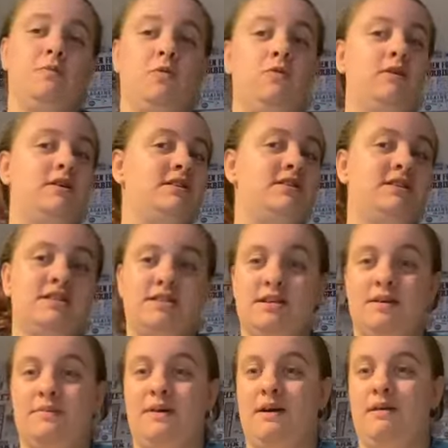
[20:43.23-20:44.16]
Warrior does
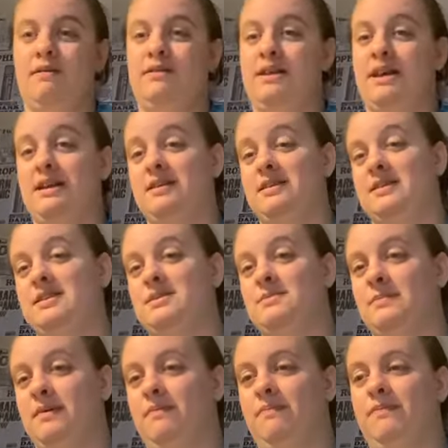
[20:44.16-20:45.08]
come out at the end of this
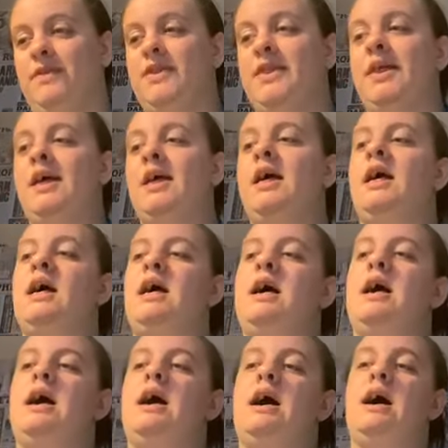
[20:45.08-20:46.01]
month.
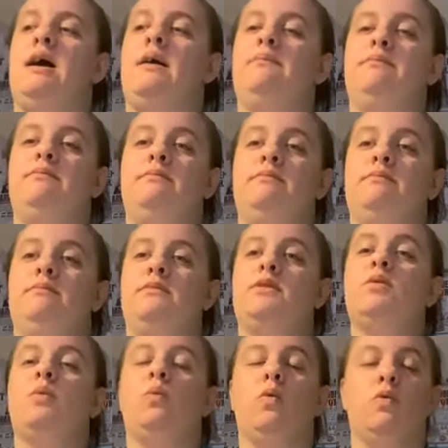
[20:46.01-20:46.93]
Um,
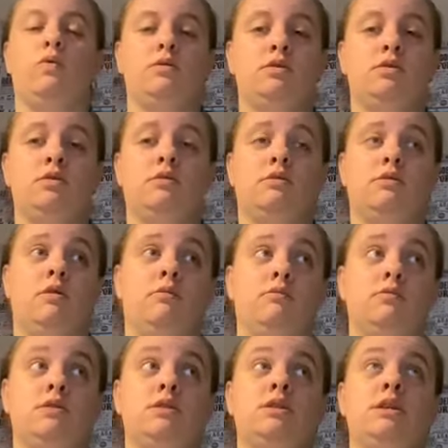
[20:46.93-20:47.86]
the War
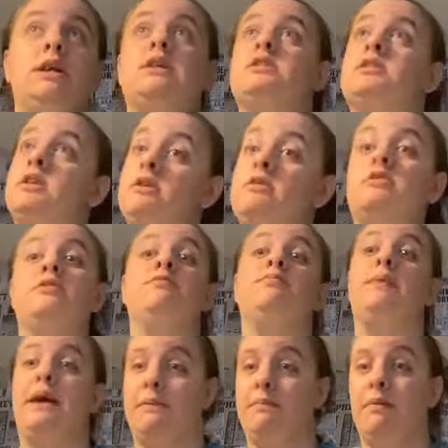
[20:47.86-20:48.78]
Dawn's exclusive
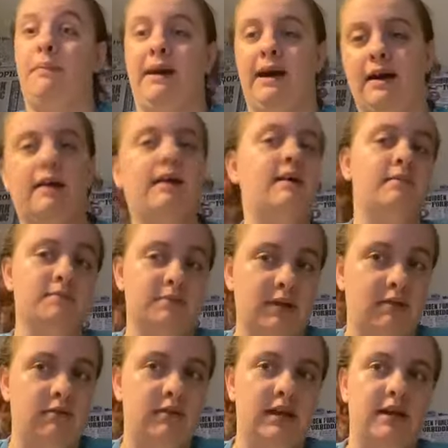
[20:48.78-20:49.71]
paperback comes
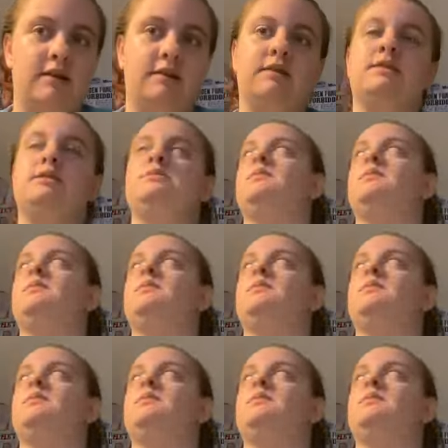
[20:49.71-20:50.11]
out at the end of this